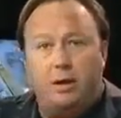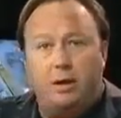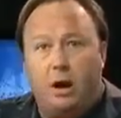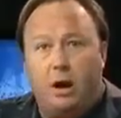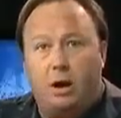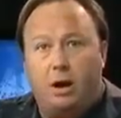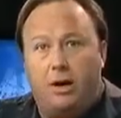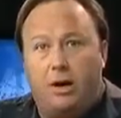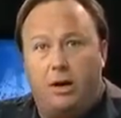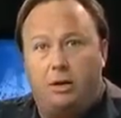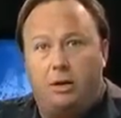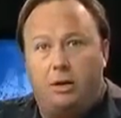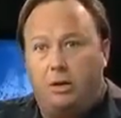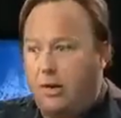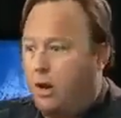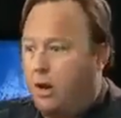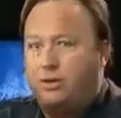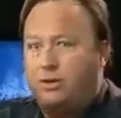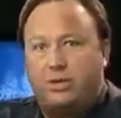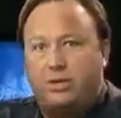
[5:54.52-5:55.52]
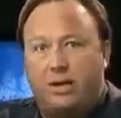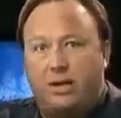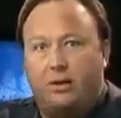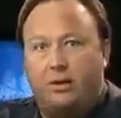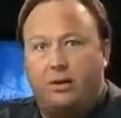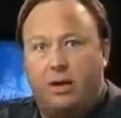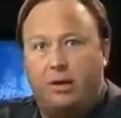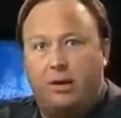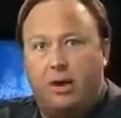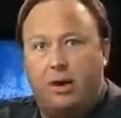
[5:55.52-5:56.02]
London Guardian. They all
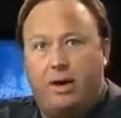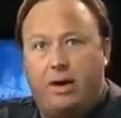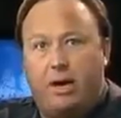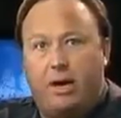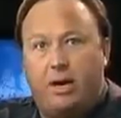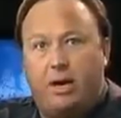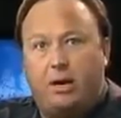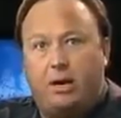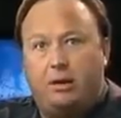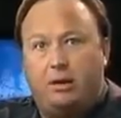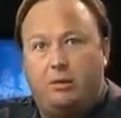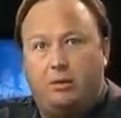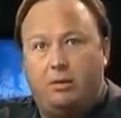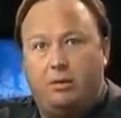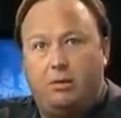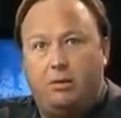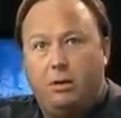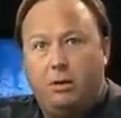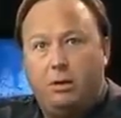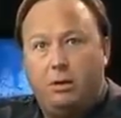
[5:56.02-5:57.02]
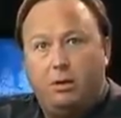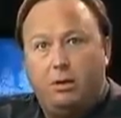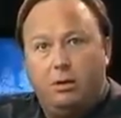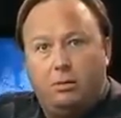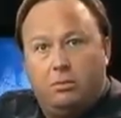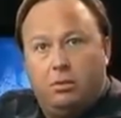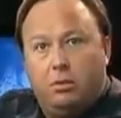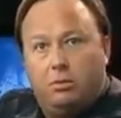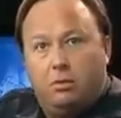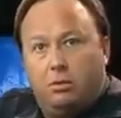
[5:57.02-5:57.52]
say they're getting ready to hit.
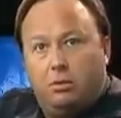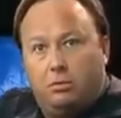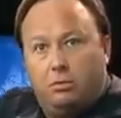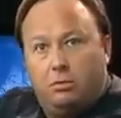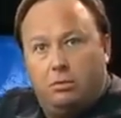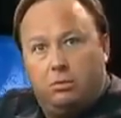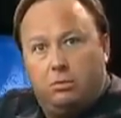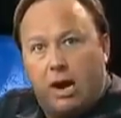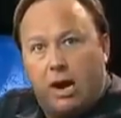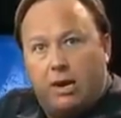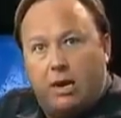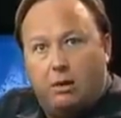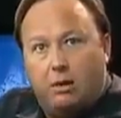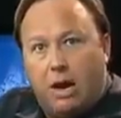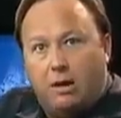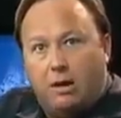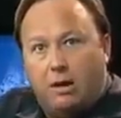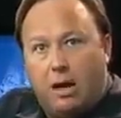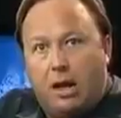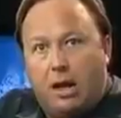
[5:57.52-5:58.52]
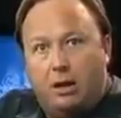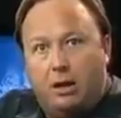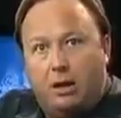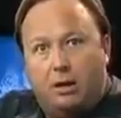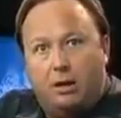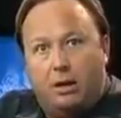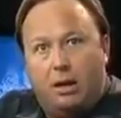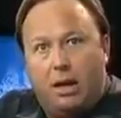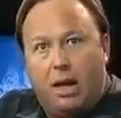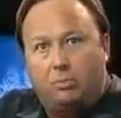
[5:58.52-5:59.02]
Right here,
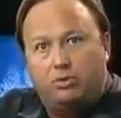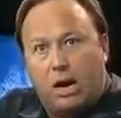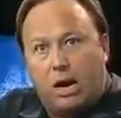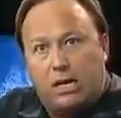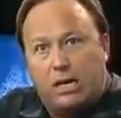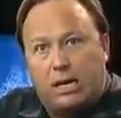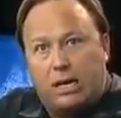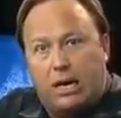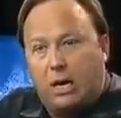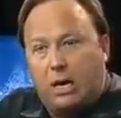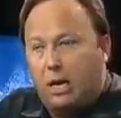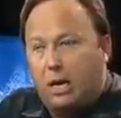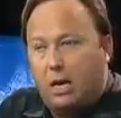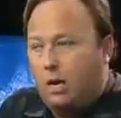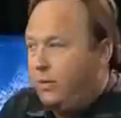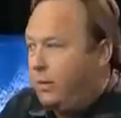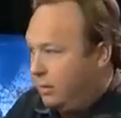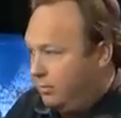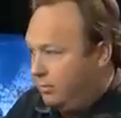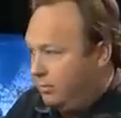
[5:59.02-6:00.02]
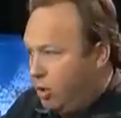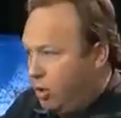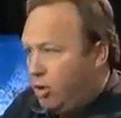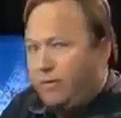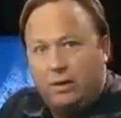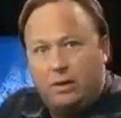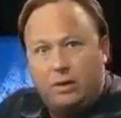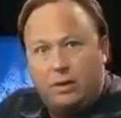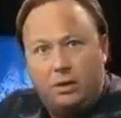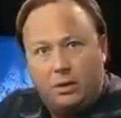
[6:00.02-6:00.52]
I was right again that
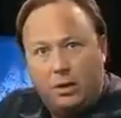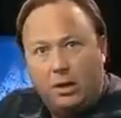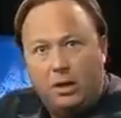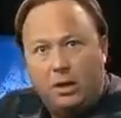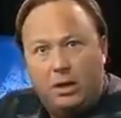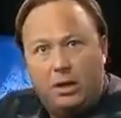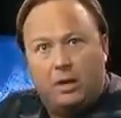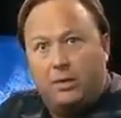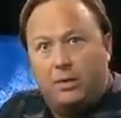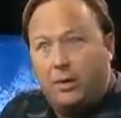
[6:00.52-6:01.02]
they're moving to.